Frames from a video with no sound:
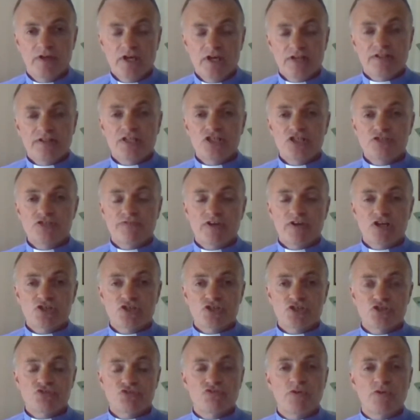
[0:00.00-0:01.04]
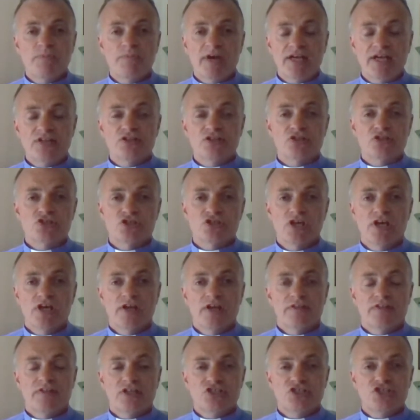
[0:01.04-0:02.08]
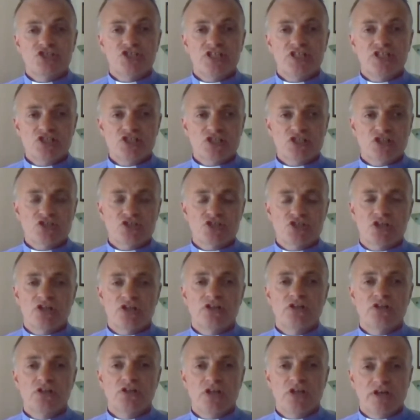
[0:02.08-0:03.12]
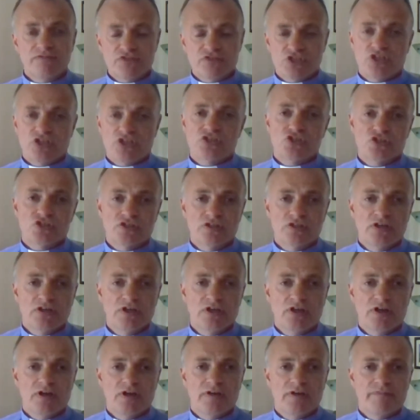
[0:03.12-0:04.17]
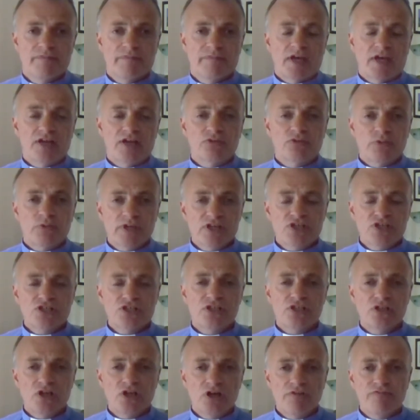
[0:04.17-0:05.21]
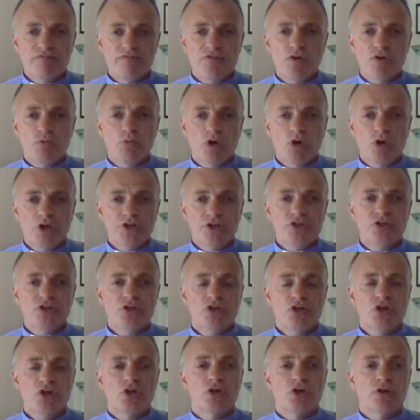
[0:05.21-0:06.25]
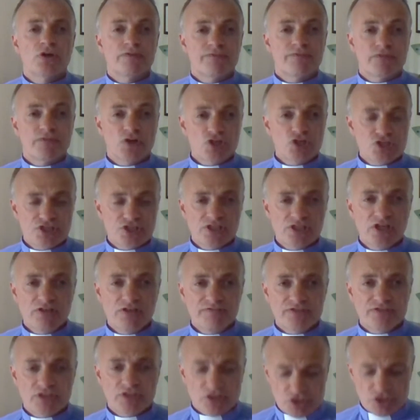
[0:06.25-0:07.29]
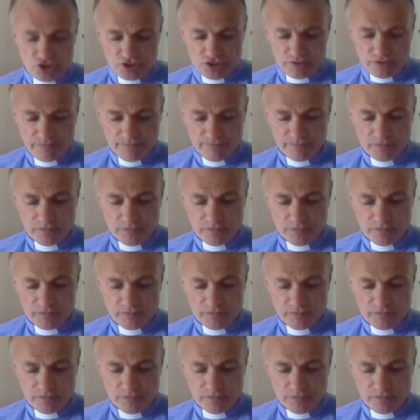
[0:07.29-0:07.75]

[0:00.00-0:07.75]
These verses remind us that Jesus loves us, and we are to love the one who first loved us.